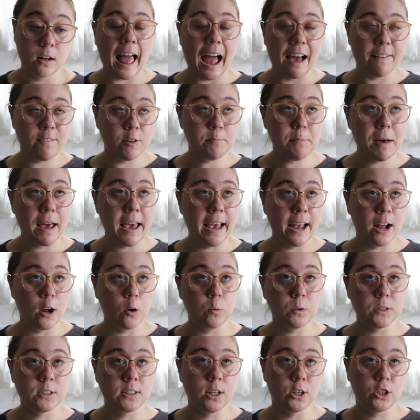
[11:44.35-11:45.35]
Having my hair
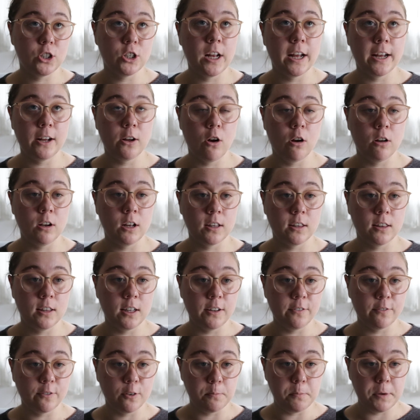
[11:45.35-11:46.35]
was such an iconic
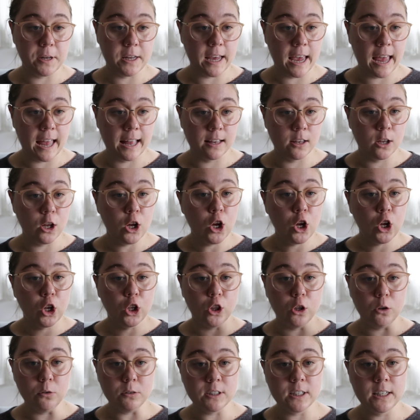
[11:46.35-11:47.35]
thing for me, and
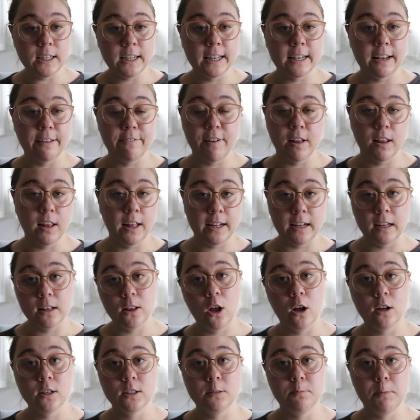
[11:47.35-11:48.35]
losing it, I felt like I
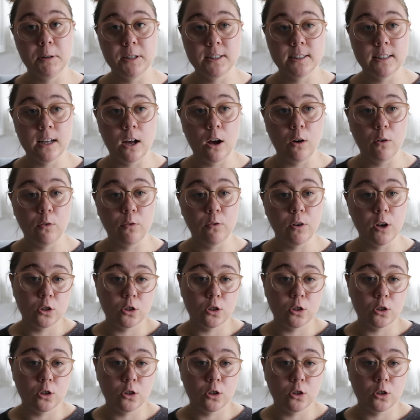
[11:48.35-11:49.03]
lost myself.